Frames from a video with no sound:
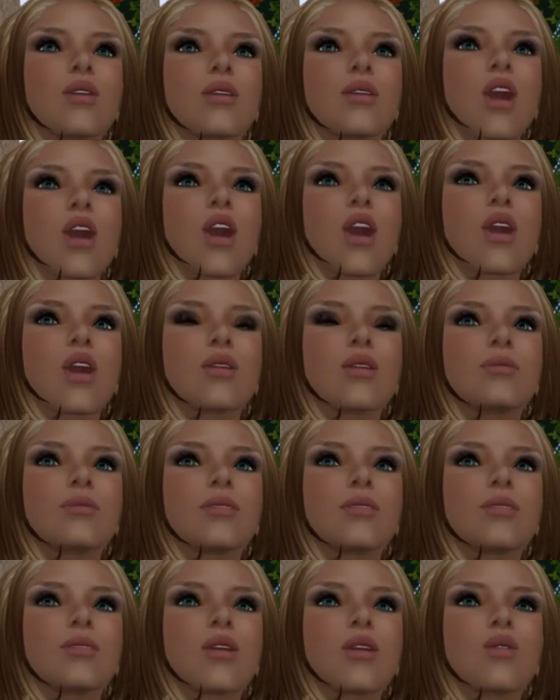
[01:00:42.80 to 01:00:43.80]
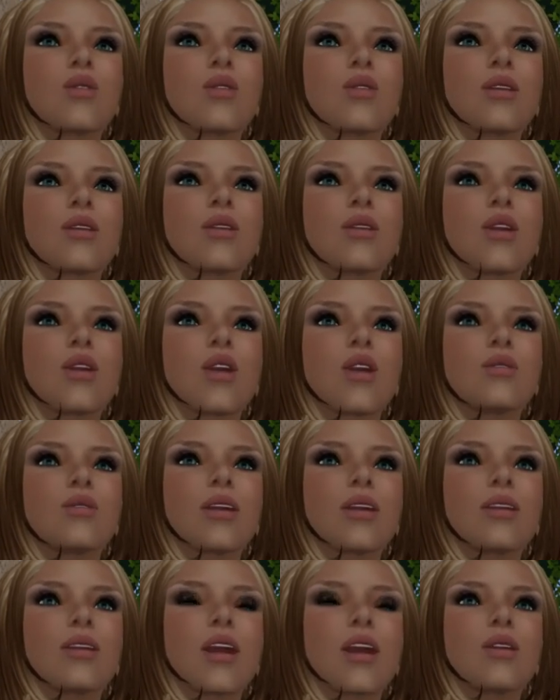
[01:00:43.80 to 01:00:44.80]
Widget.
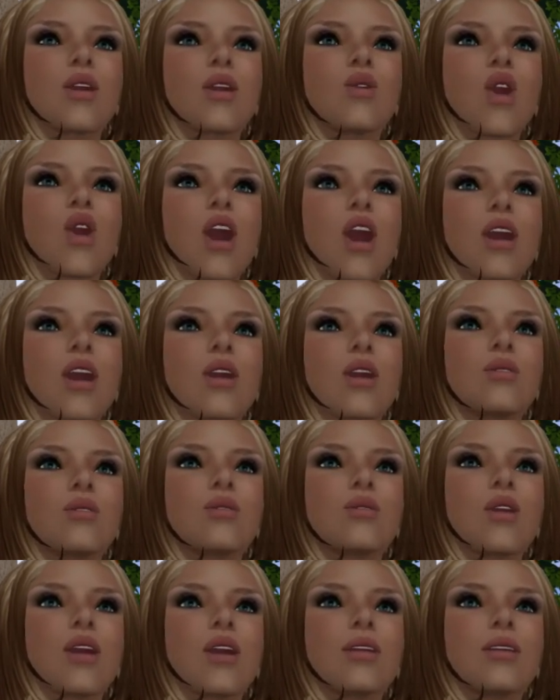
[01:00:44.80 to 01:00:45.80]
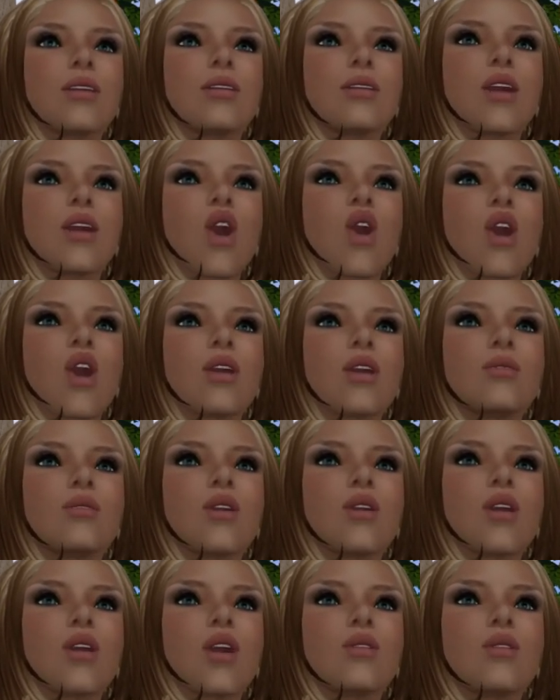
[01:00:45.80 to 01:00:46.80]
She says, related to social
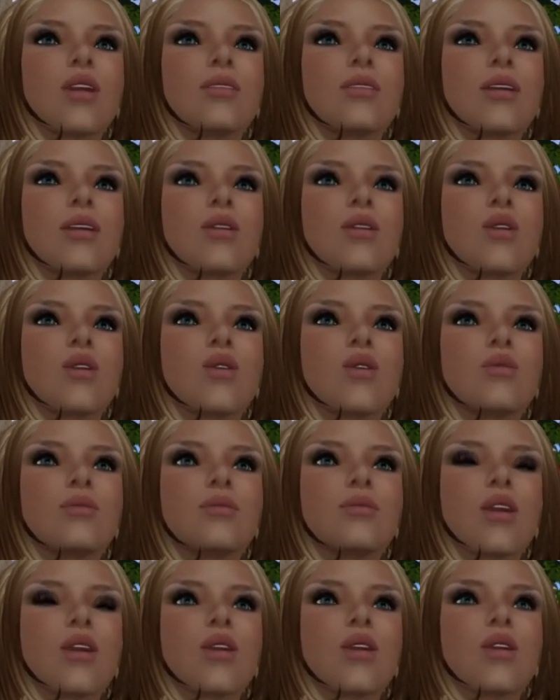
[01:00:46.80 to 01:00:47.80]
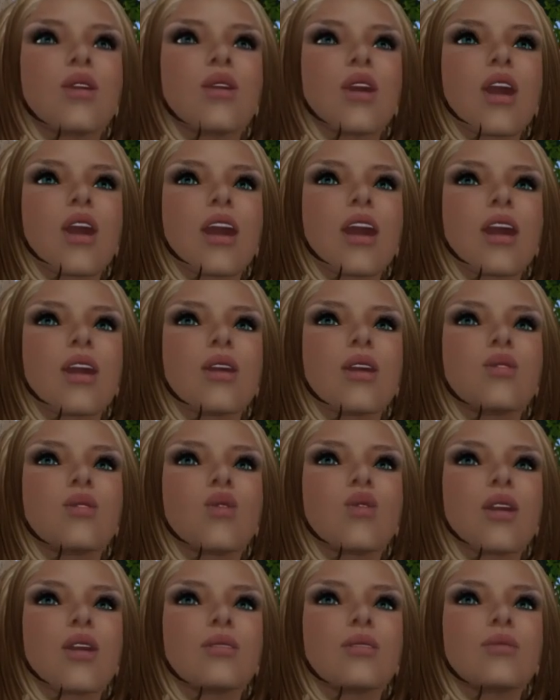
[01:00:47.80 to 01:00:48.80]
isolation, are you looking
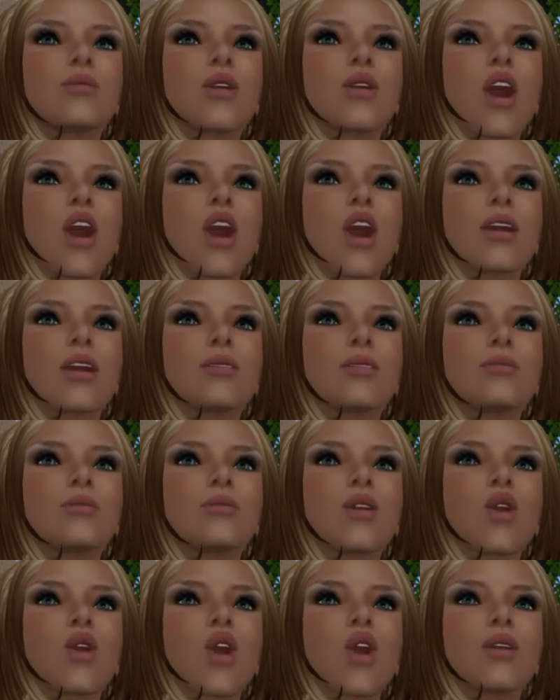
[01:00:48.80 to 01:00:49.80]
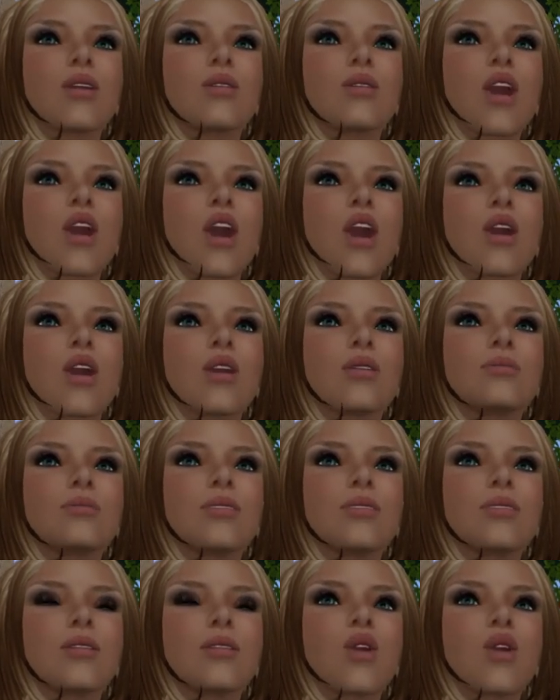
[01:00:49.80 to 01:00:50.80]
at the
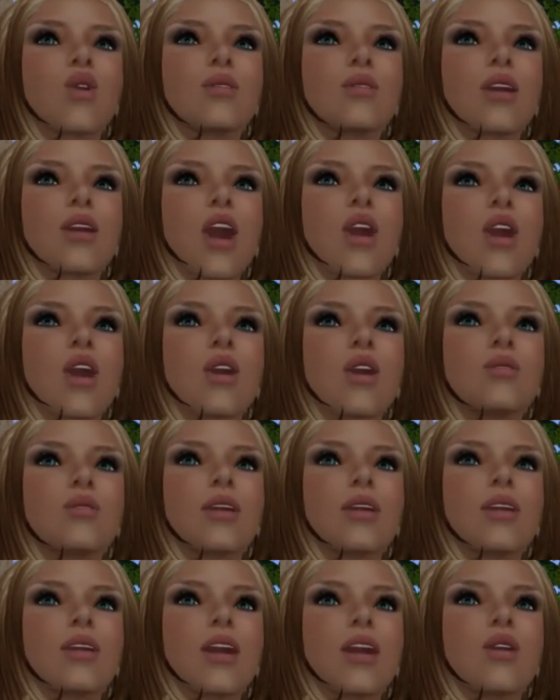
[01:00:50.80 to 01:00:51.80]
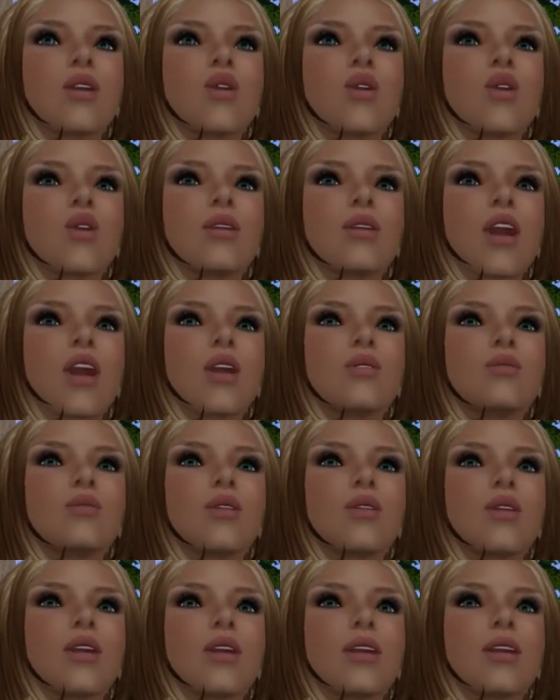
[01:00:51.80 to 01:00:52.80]
impact of the ongoing
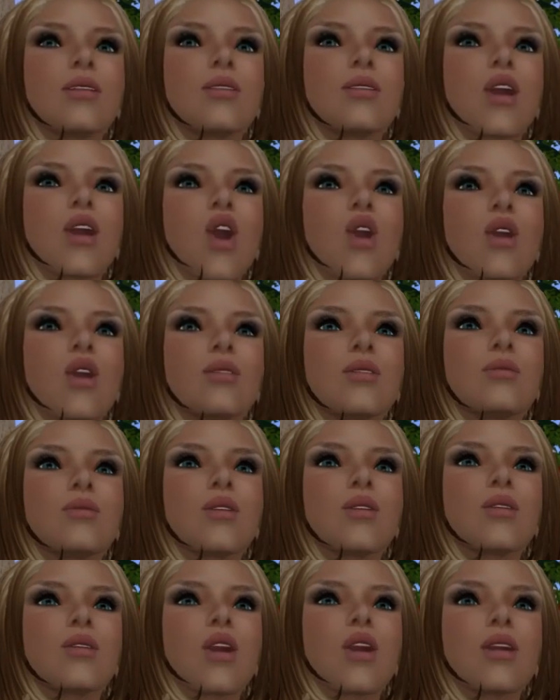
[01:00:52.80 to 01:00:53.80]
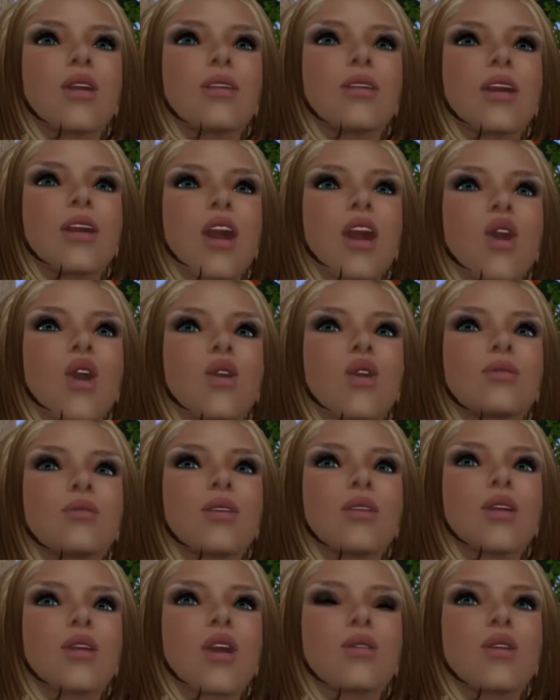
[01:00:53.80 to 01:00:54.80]
COVID pandemic on risk
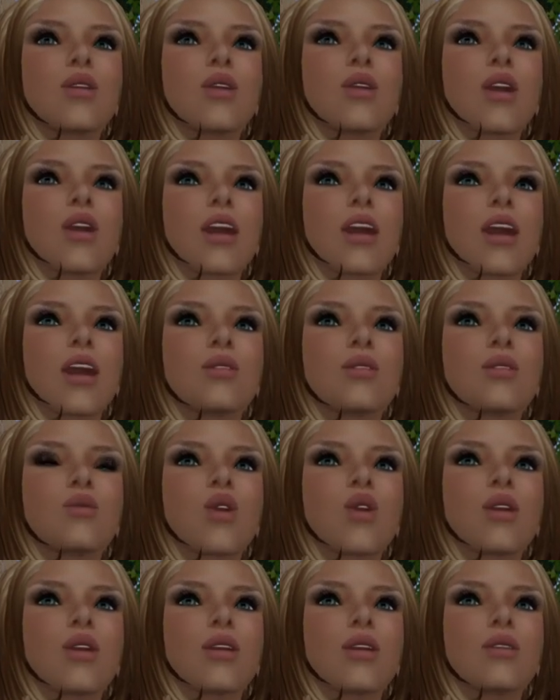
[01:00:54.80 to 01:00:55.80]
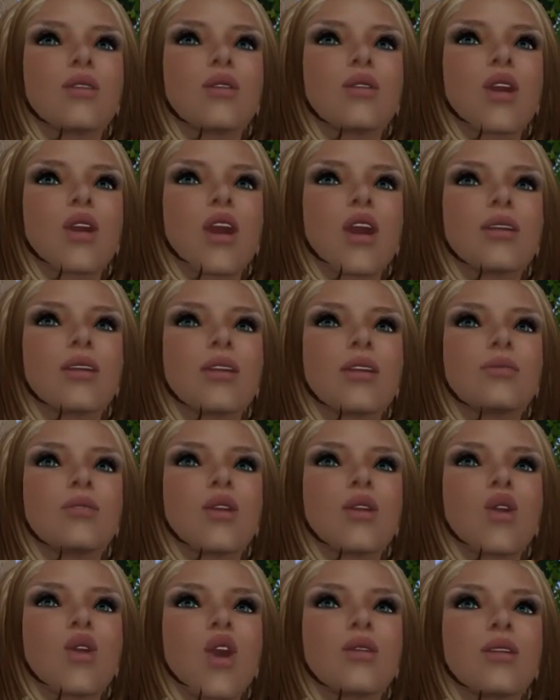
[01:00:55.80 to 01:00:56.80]
associated with face-to-face
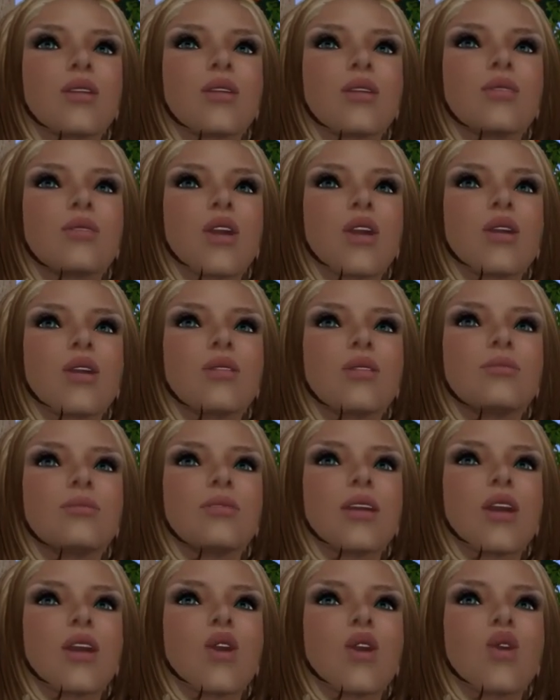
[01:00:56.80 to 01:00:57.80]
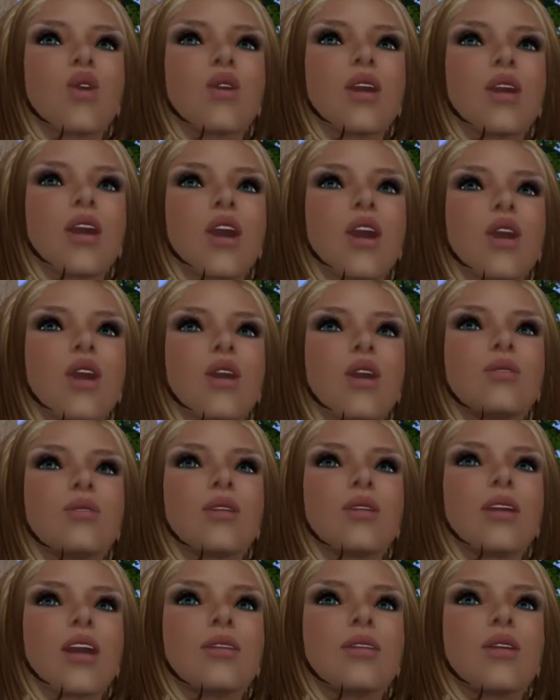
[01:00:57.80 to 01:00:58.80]
contact, as well as the
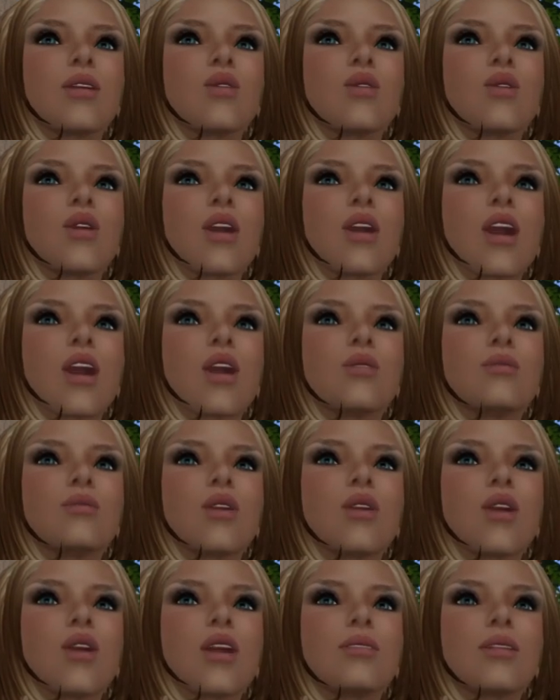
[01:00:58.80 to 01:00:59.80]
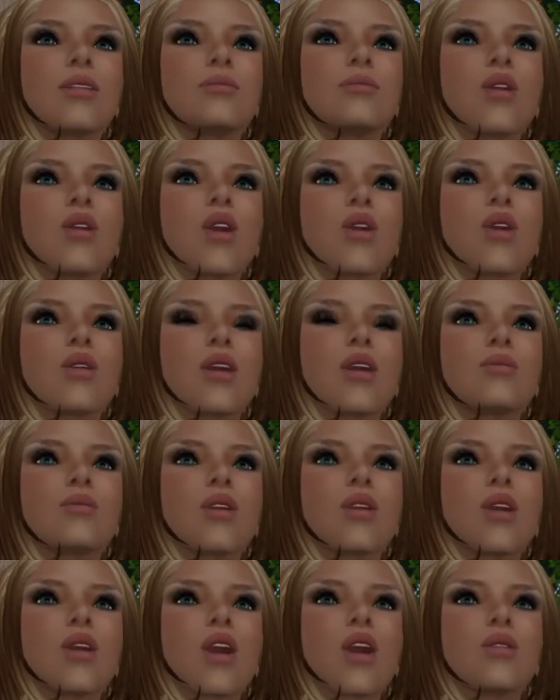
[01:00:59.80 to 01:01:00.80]
subsequent breakdown of
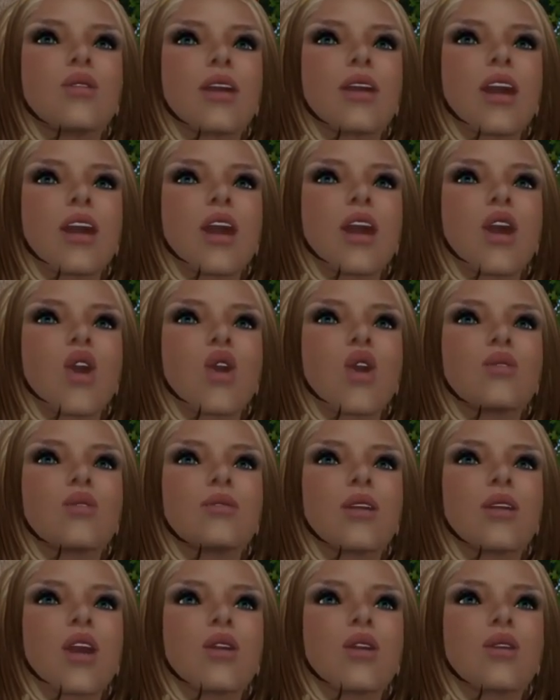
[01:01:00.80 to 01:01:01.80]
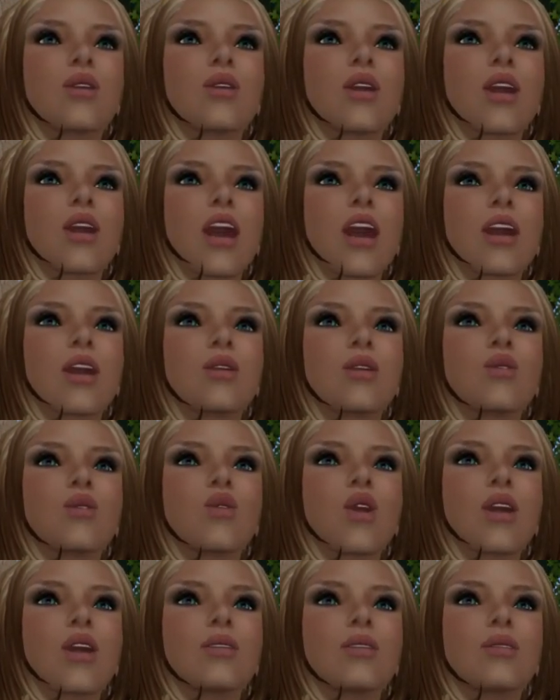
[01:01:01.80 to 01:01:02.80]
the National Health Service in the
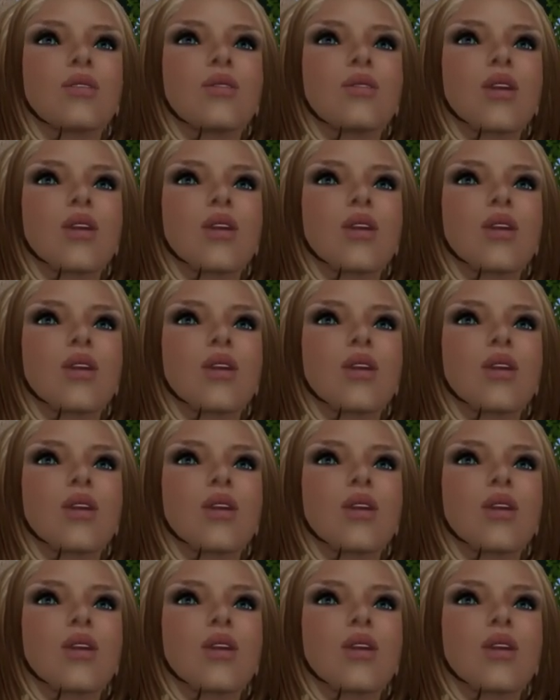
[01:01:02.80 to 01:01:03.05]
UK?